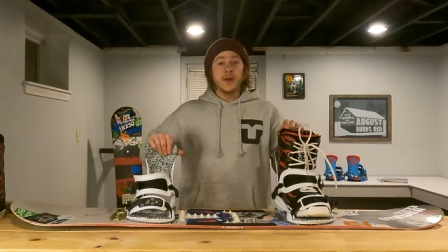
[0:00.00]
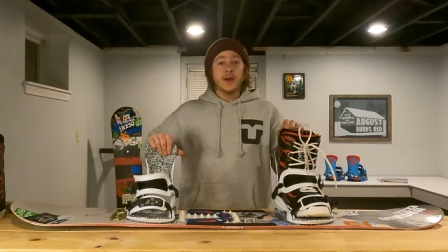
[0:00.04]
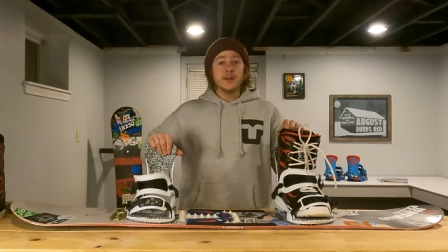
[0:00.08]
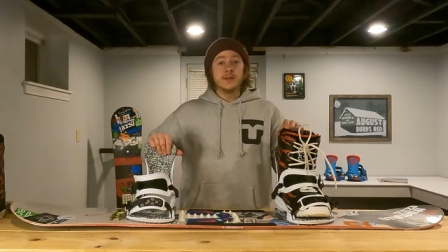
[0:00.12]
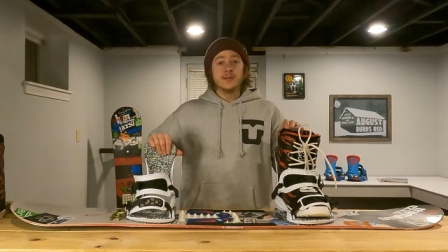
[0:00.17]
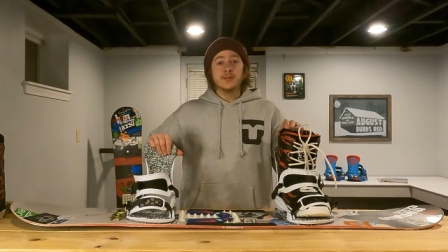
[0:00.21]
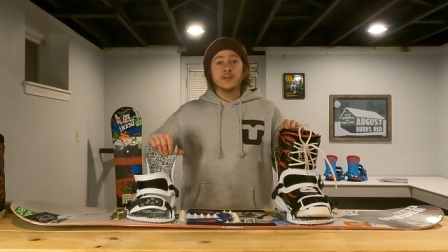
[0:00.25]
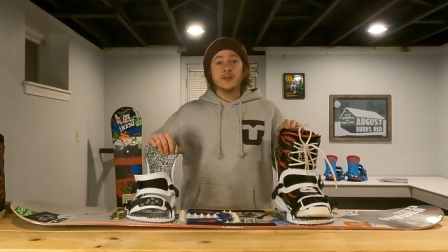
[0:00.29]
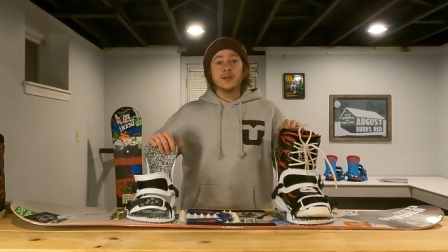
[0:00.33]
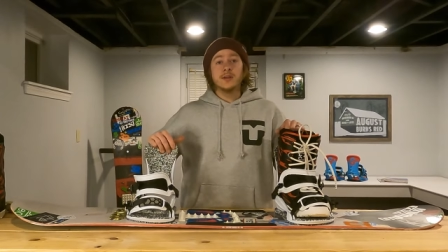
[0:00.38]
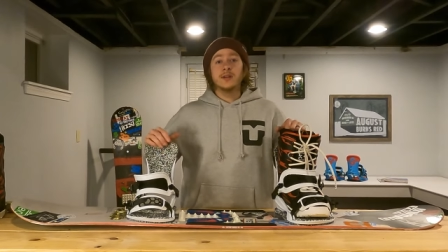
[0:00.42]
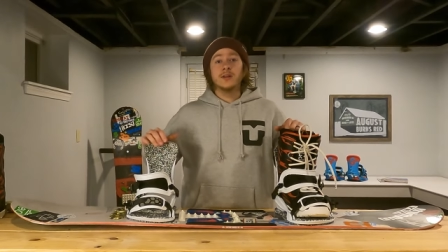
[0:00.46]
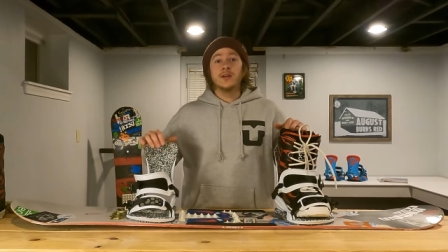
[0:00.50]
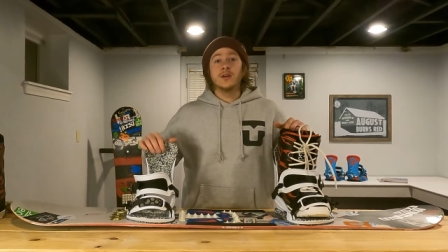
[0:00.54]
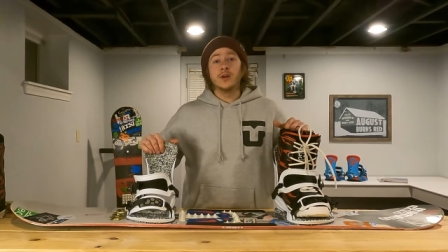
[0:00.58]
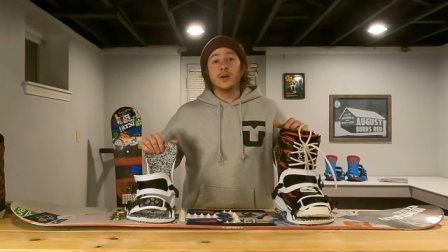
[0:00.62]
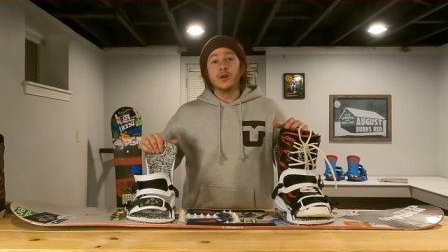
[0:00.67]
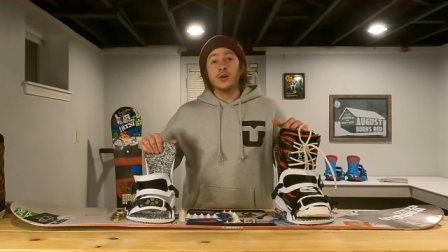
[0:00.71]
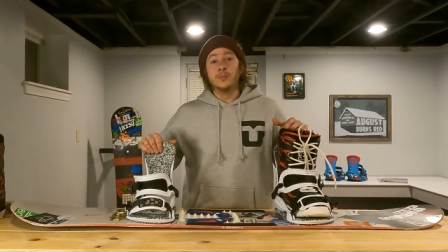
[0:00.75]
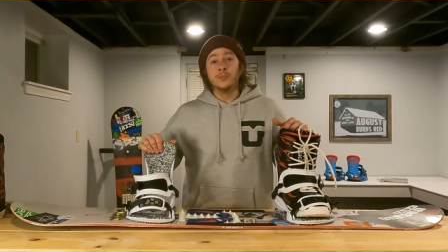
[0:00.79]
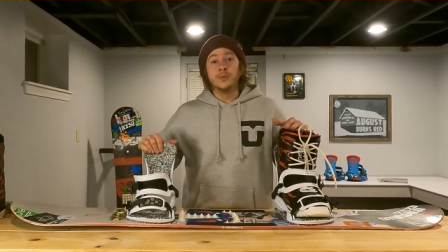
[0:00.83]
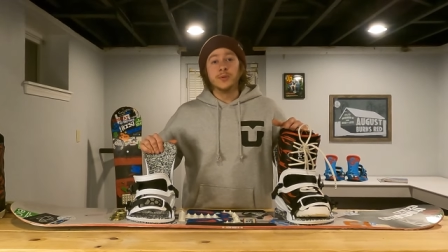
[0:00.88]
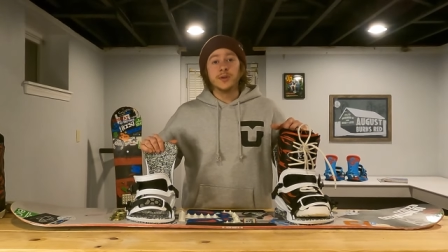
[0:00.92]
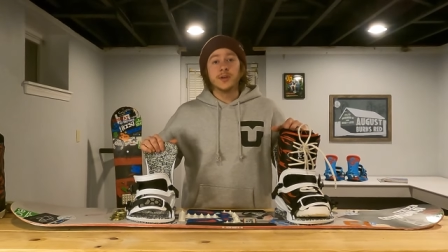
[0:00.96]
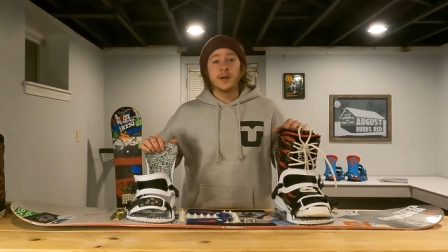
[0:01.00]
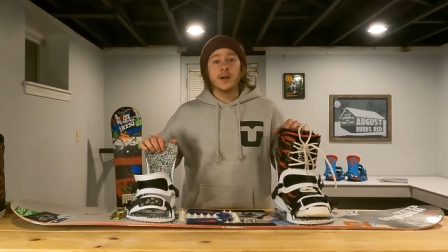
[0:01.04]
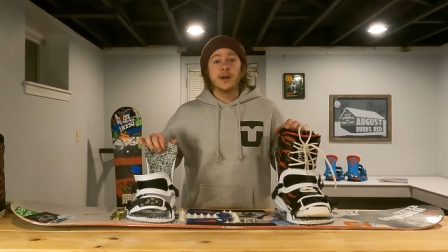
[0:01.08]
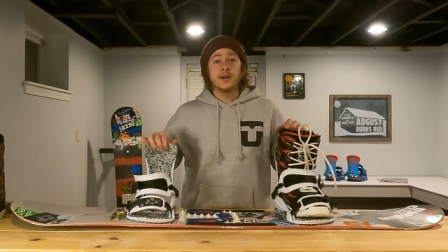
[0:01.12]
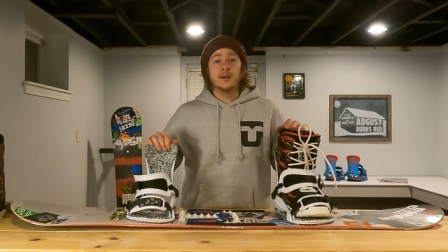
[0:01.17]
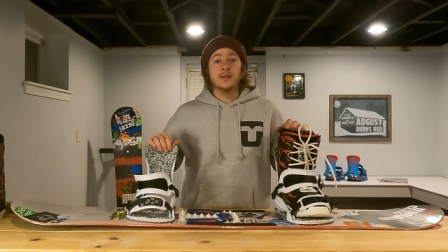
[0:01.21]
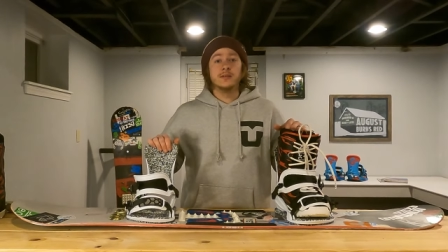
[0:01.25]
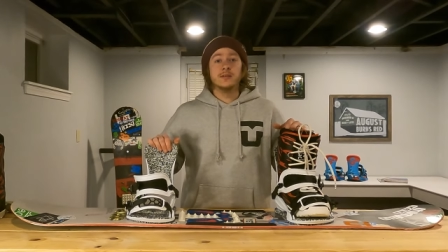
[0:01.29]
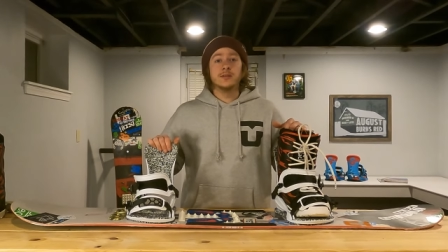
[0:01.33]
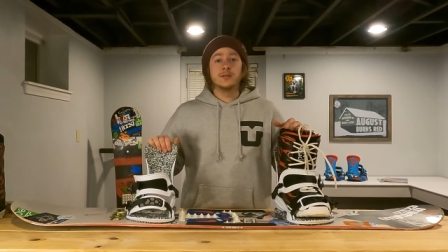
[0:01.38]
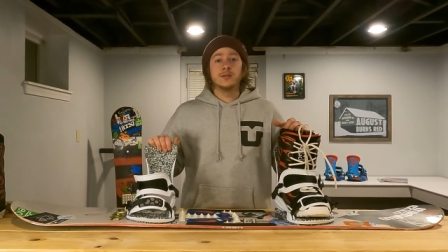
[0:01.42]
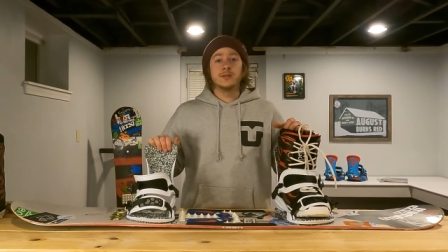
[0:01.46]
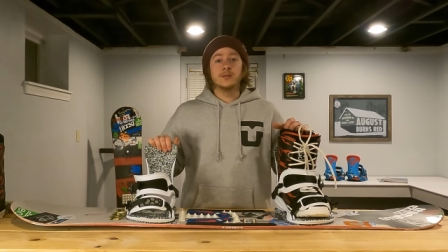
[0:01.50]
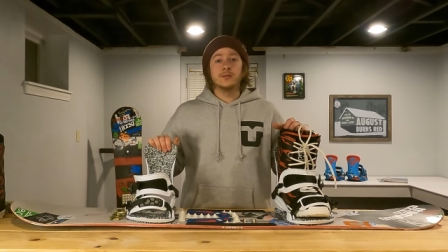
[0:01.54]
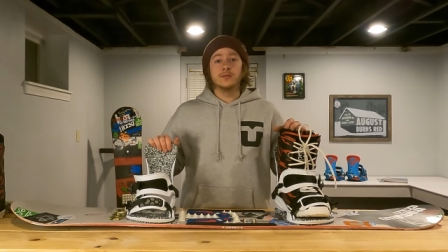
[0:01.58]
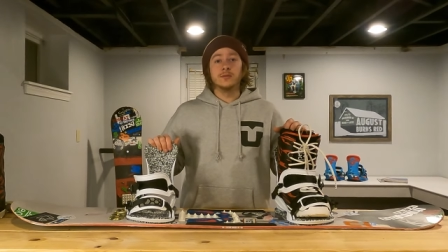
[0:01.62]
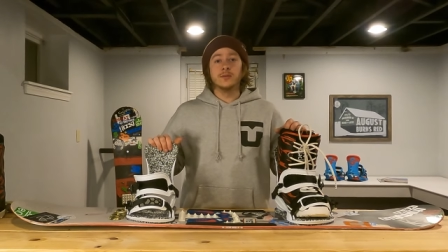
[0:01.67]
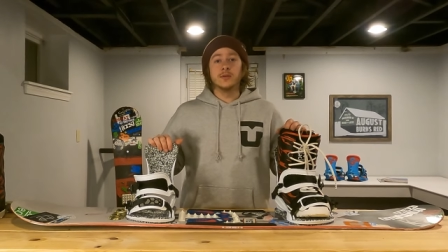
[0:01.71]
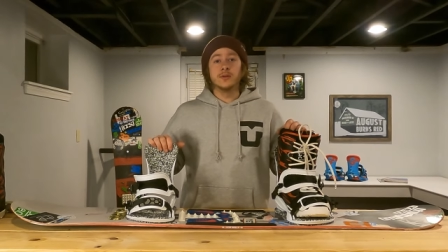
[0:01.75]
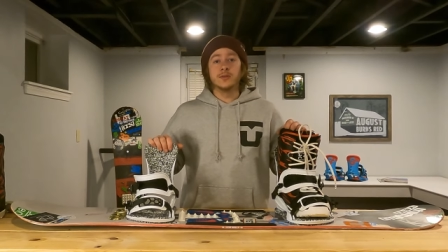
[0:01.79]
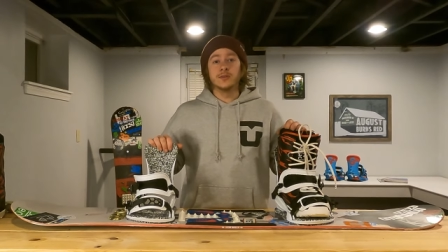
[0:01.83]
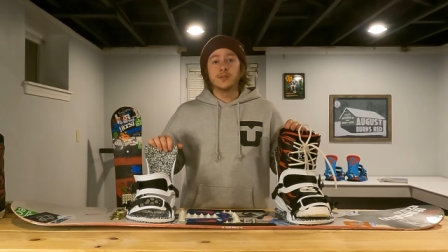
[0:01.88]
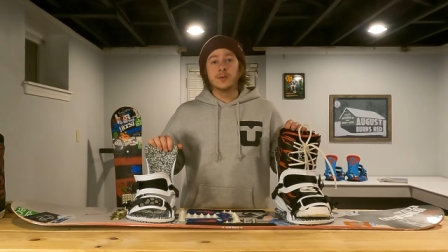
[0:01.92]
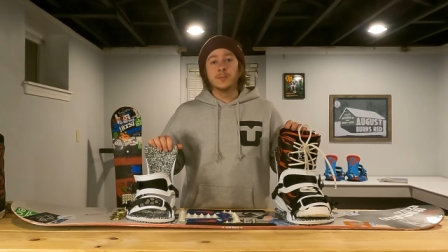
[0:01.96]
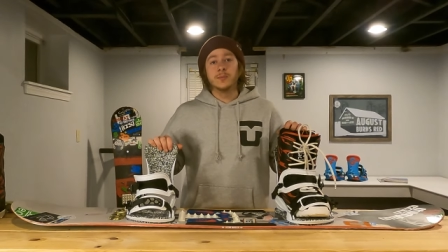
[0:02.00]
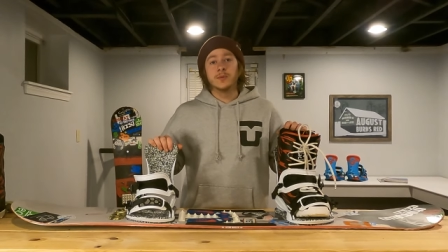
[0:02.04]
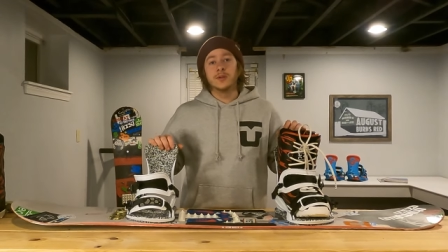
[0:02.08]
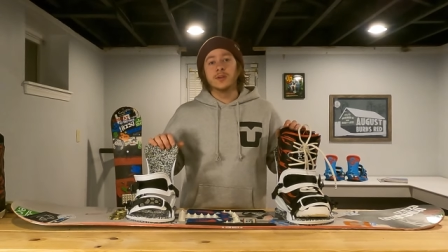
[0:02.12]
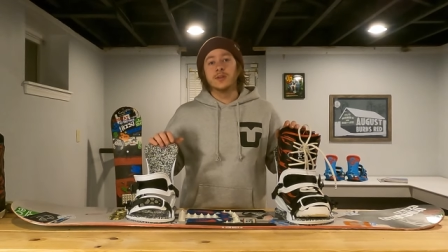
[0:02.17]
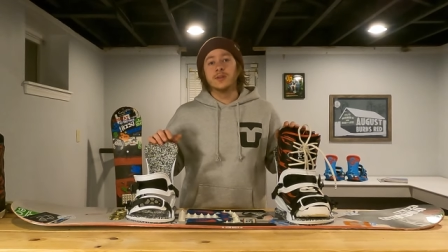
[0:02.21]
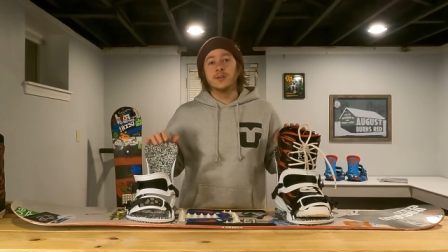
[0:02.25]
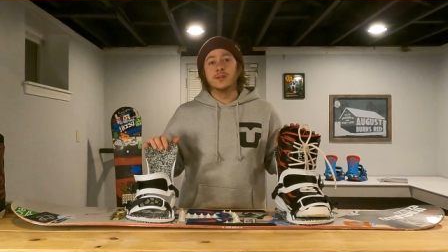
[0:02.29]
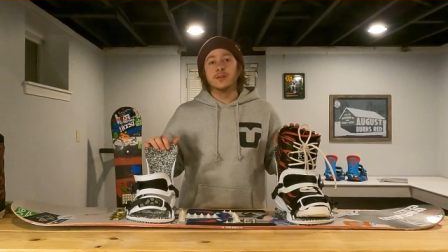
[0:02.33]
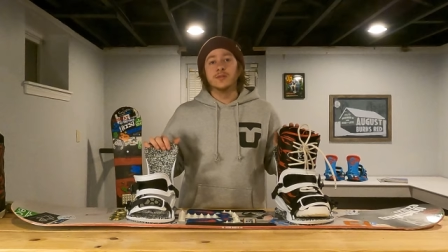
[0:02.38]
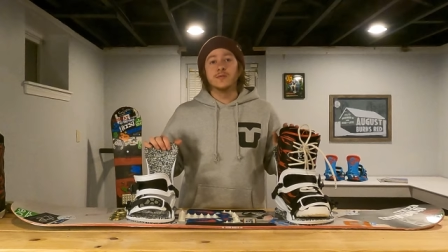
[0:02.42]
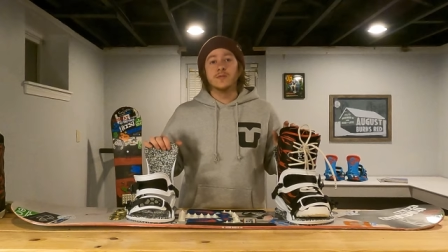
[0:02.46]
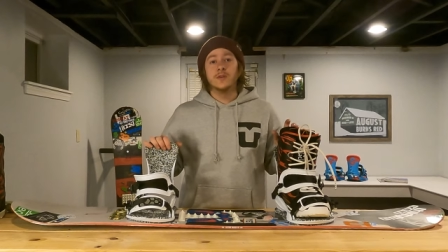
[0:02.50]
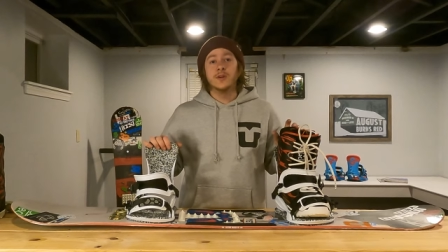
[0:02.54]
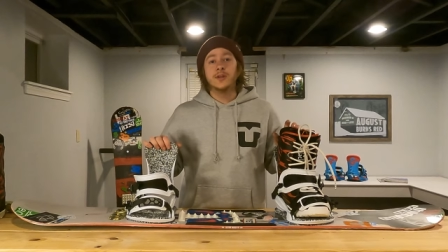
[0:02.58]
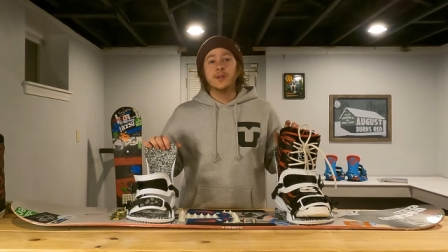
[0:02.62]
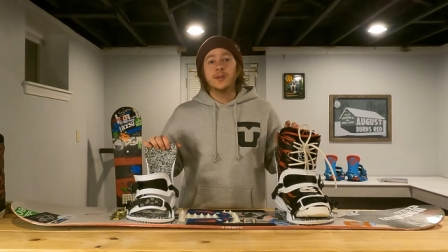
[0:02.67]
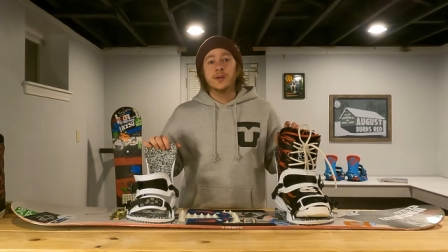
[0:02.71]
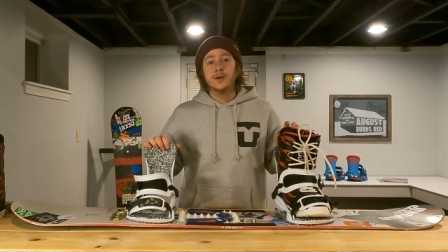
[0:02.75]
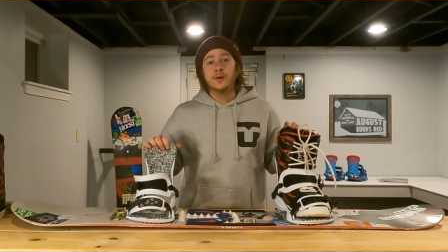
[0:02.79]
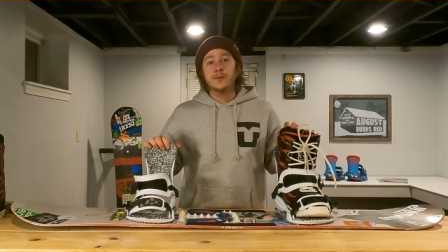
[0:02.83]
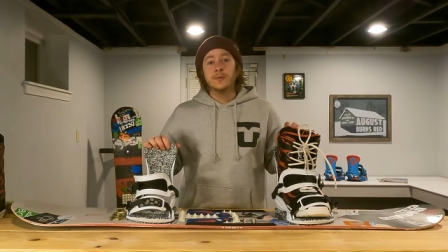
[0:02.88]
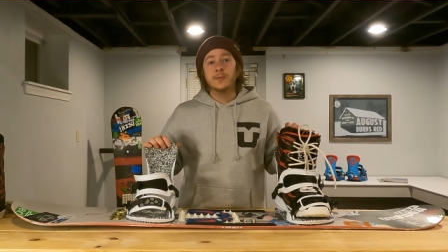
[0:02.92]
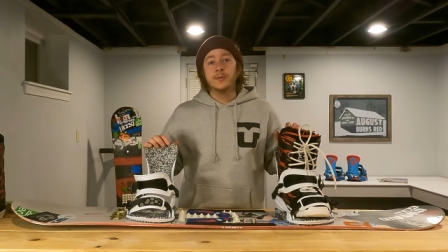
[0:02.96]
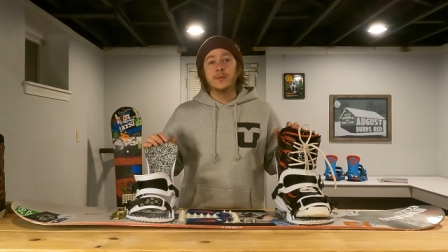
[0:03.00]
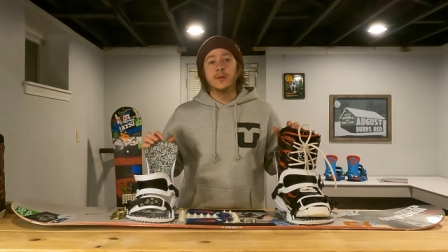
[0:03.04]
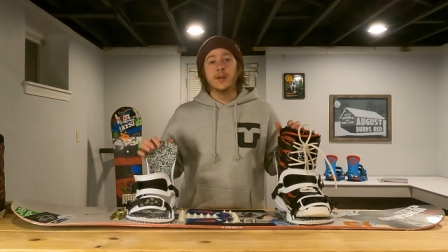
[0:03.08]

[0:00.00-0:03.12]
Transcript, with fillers: That is it. I hope you guys learned something in this video.